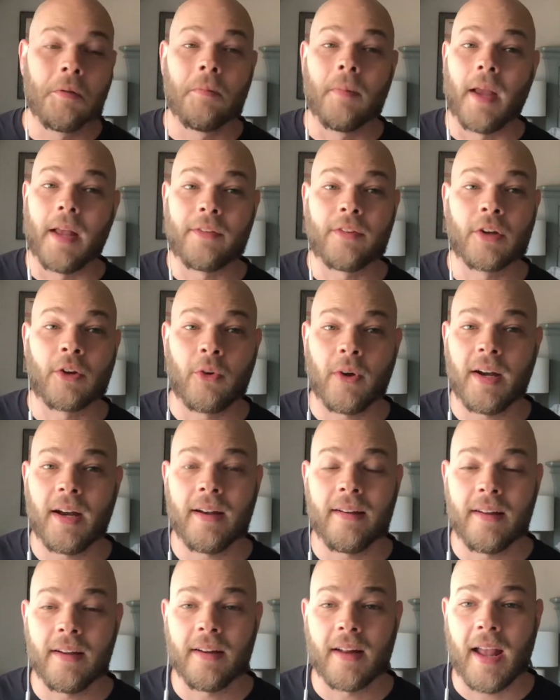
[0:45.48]
It's a great
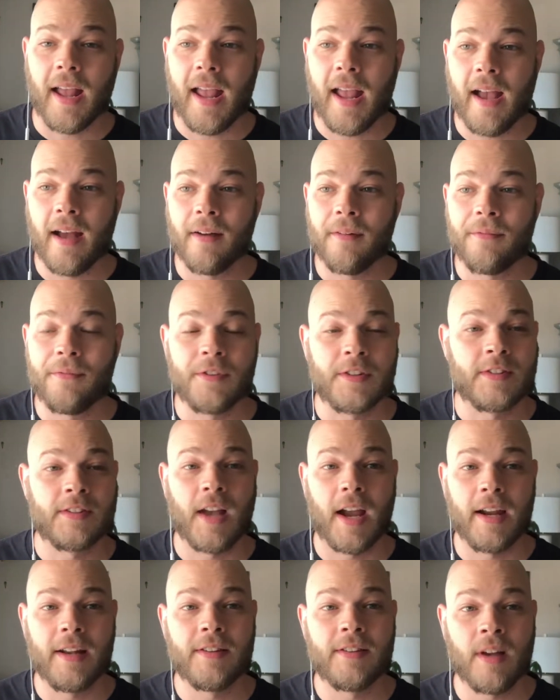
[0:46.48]
idea to have
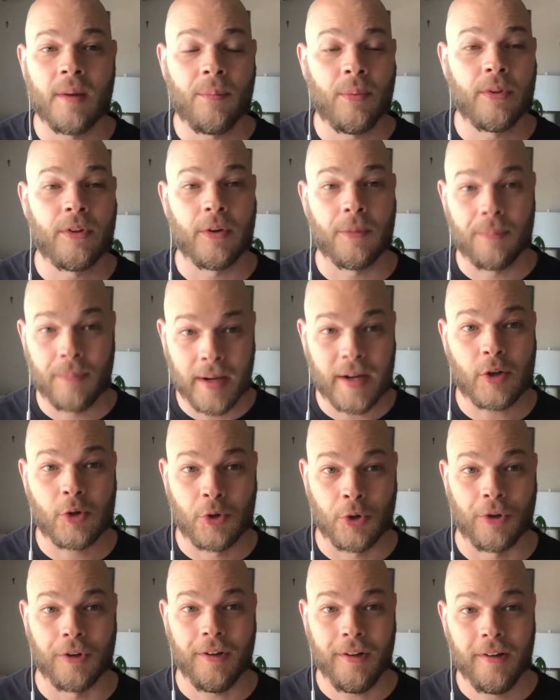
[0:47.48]
signs up with your
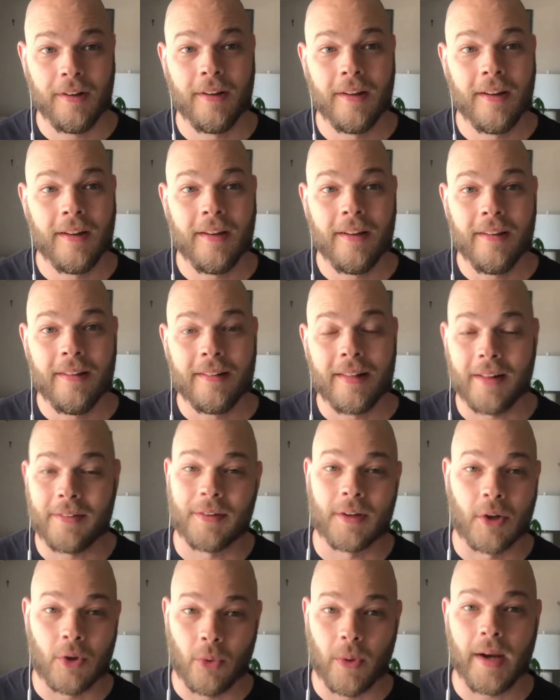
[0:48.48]
picture. That's
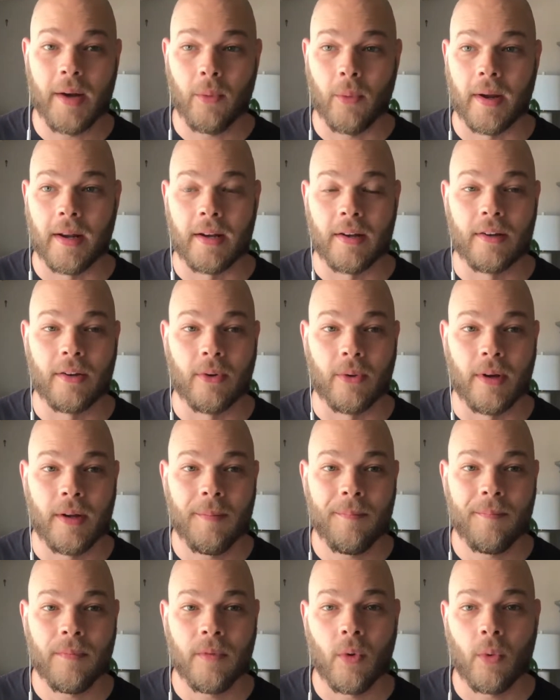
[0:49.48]
a great way to do
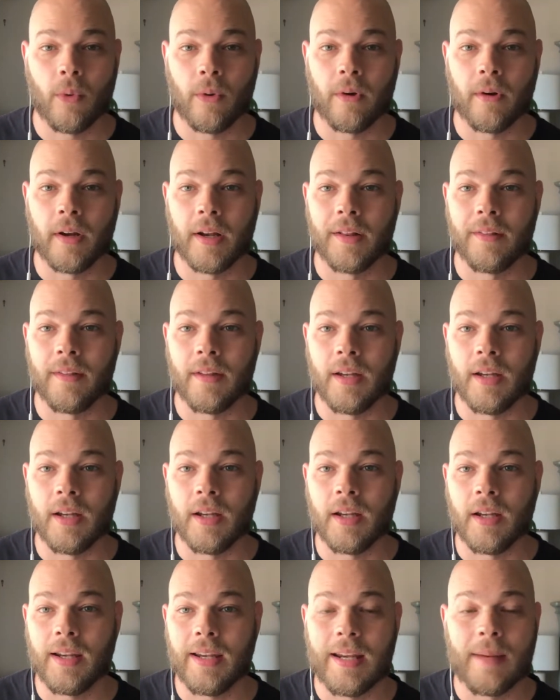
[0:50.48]
it. Or in
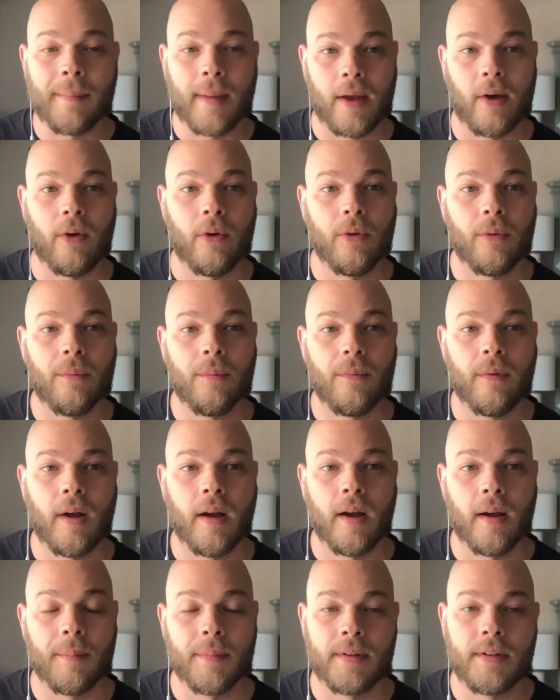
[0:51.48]
the email
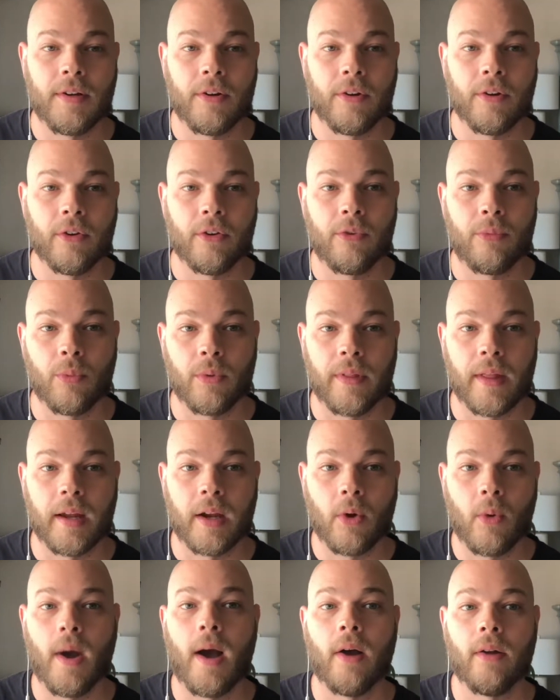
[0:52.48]
materials when they
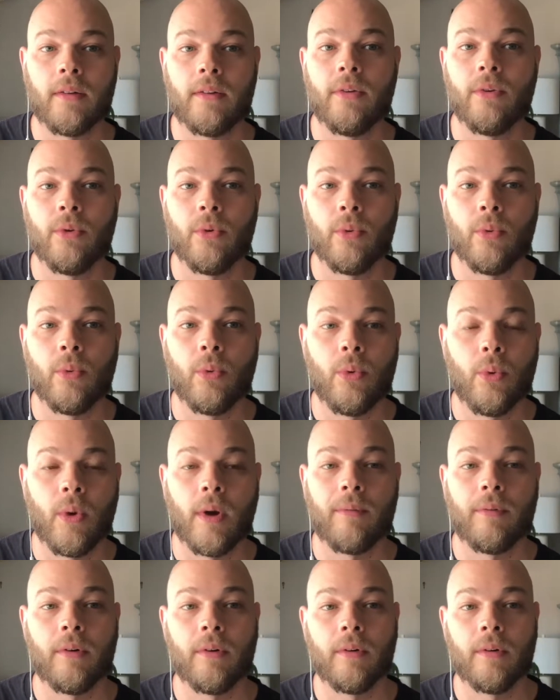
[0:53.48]
go out to
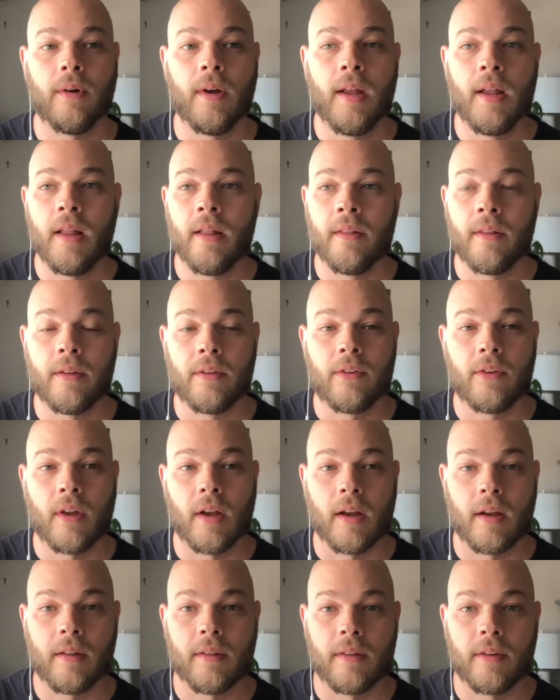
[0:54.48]
whoever
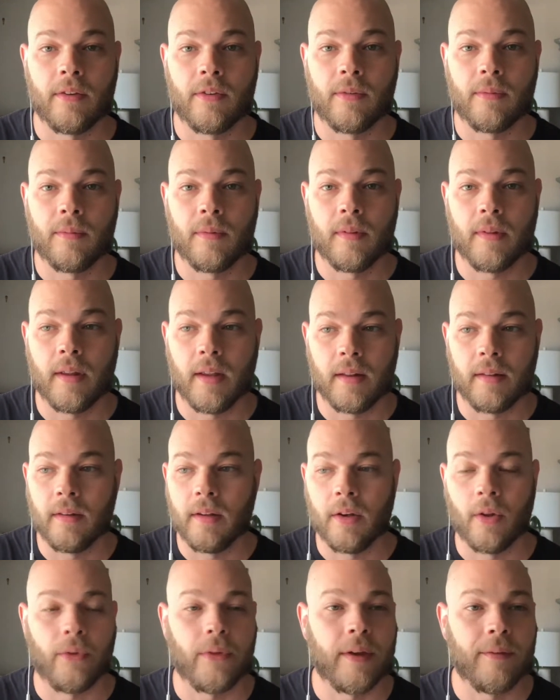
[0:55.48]

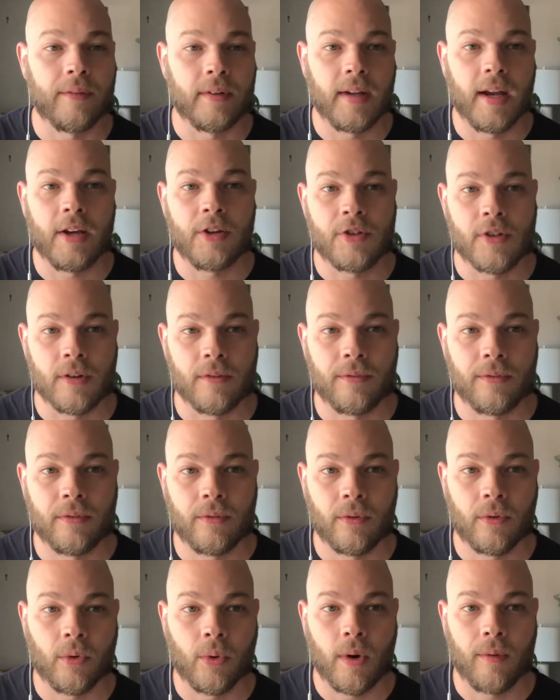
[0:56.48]
the invitation
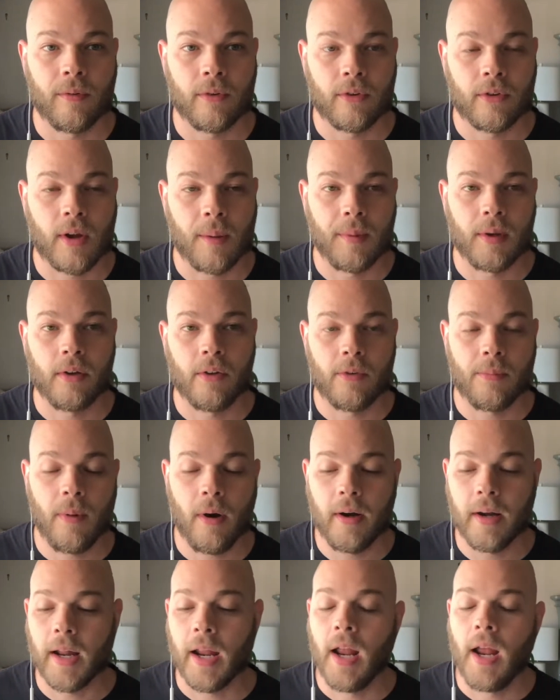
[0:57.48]
for whoever's coming to this
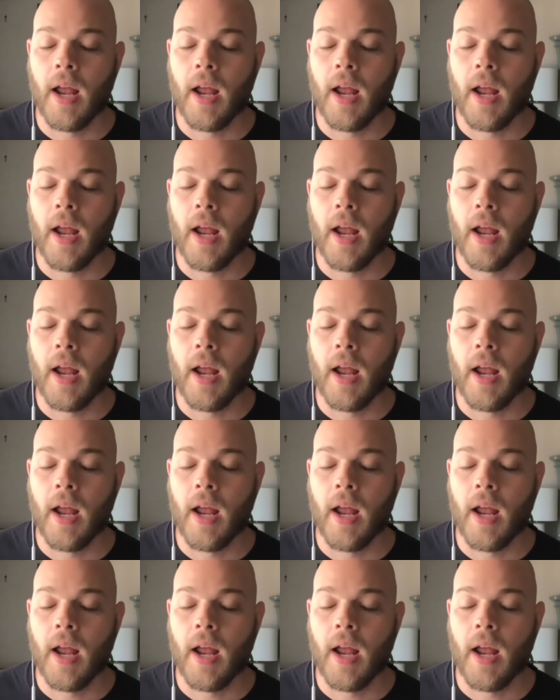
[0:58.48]
party,